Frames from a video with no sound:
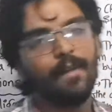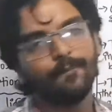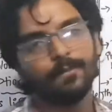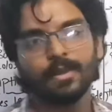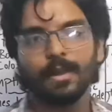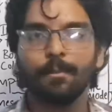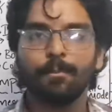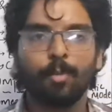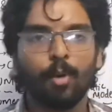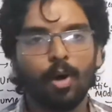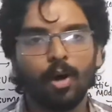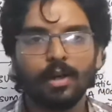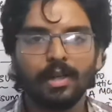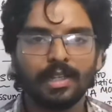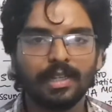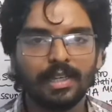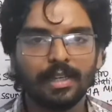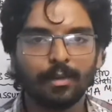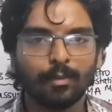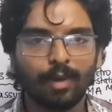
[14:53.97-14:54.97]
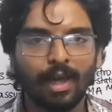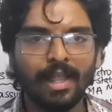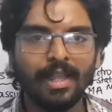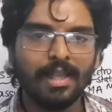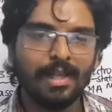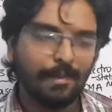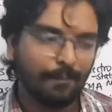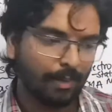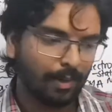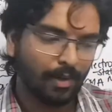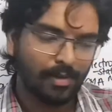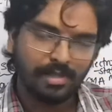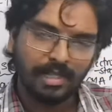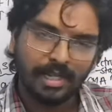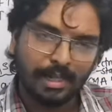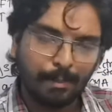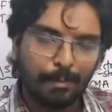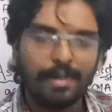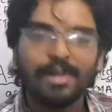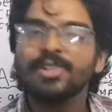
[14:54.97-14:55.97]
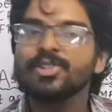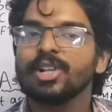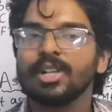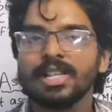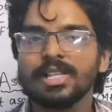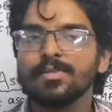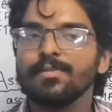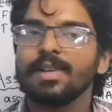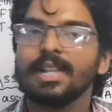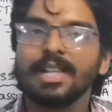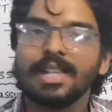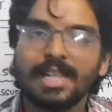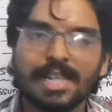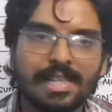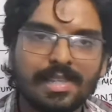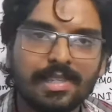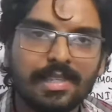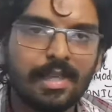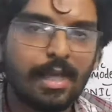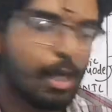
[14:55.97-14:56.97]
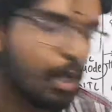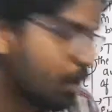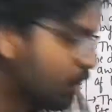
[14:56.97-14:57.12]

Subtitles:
The bond here. Why? Because the repulsion is very less.